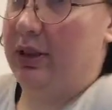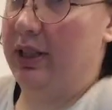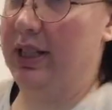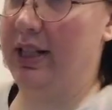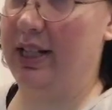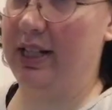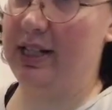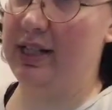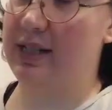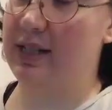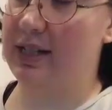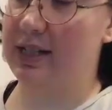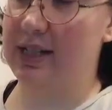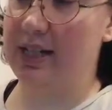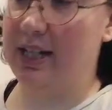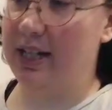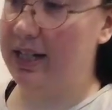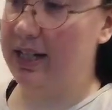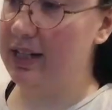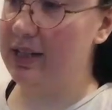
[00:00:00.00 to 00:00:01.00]
it
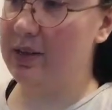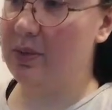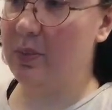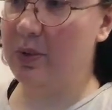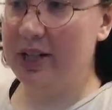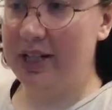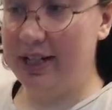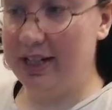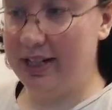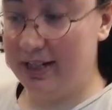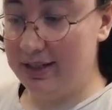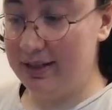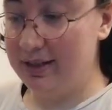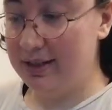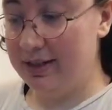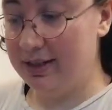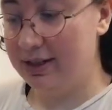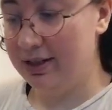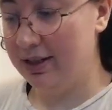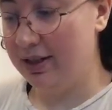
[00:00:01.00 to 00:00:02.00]
is what it
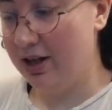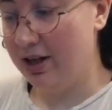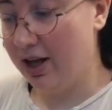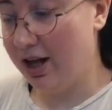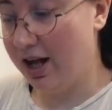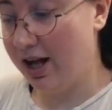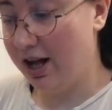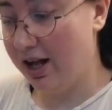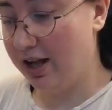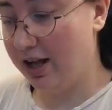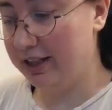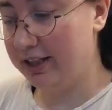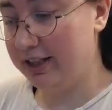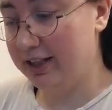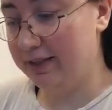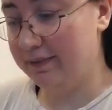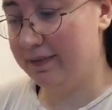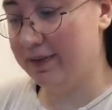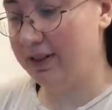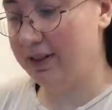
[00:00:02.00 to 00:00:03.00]
is.
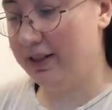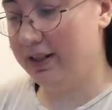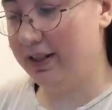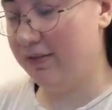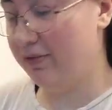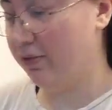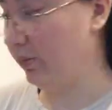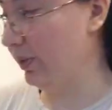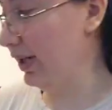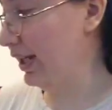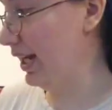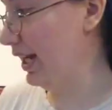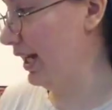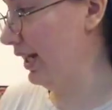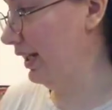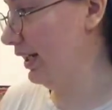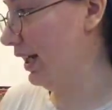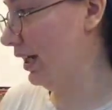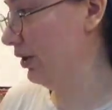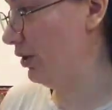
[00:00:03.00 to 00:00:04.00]
Even if we
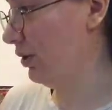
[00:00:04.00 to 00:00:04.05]
can't get